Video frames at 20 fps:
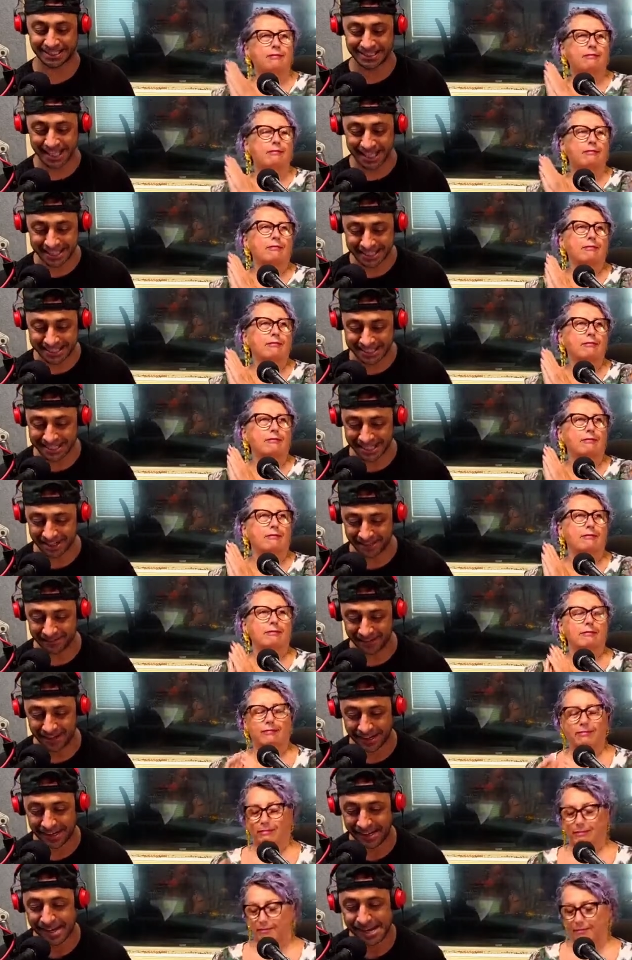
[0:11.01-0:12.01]
Speaker 1: a dance
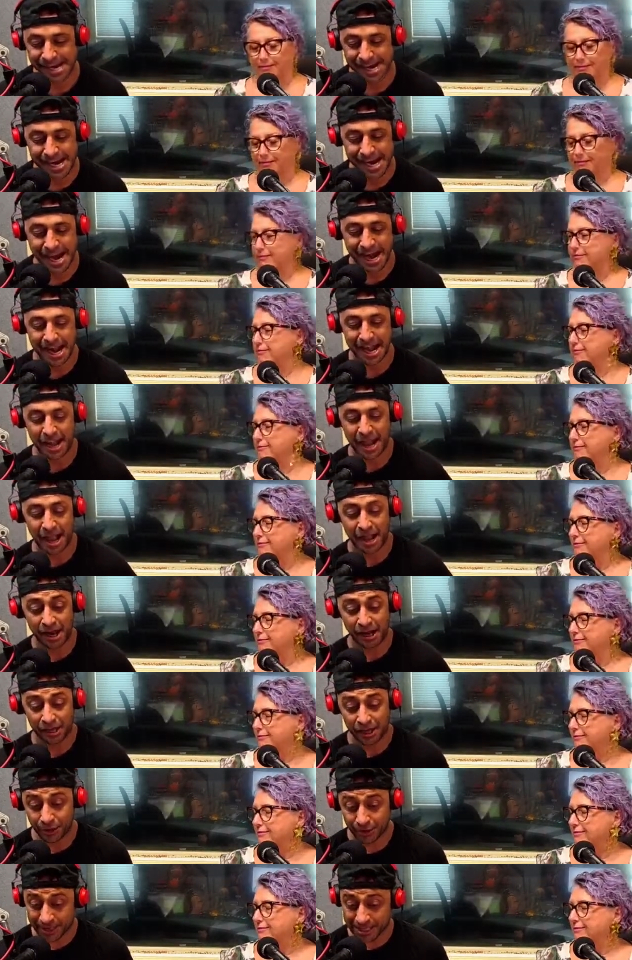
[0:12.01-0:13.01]
diva,
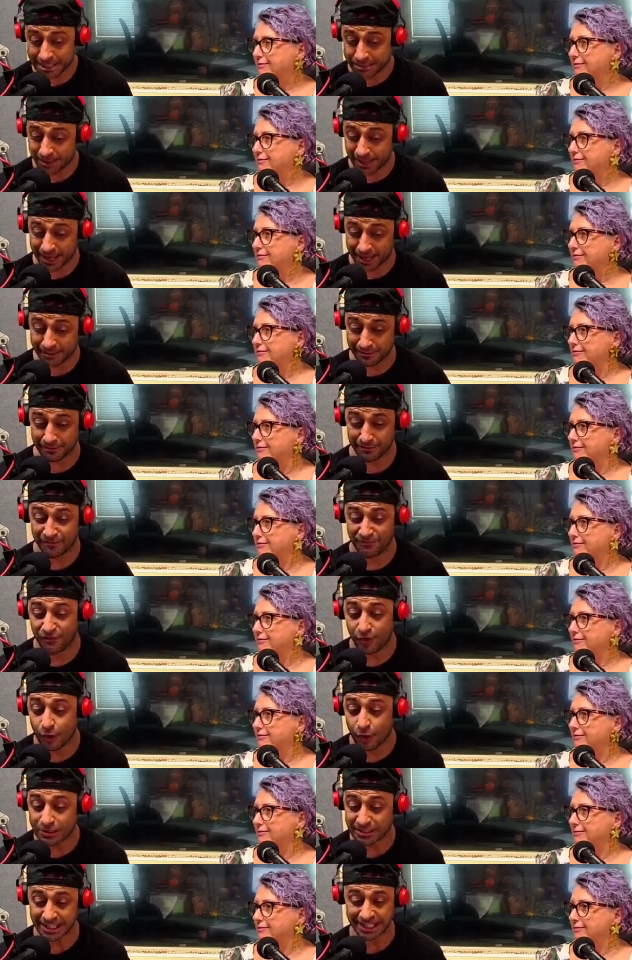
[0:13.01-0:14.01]
career spanning
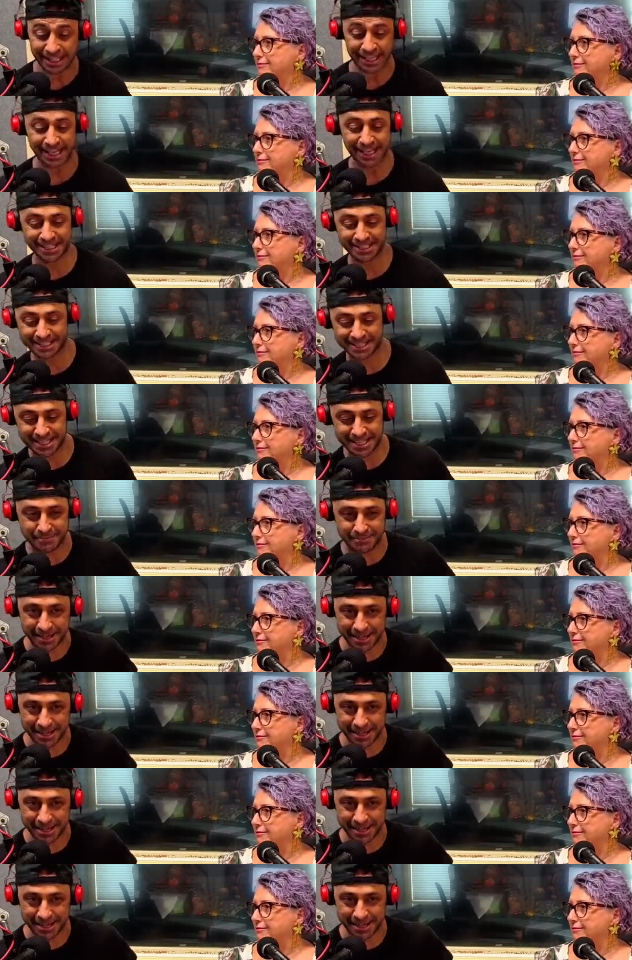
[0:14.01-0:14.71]
four decades. The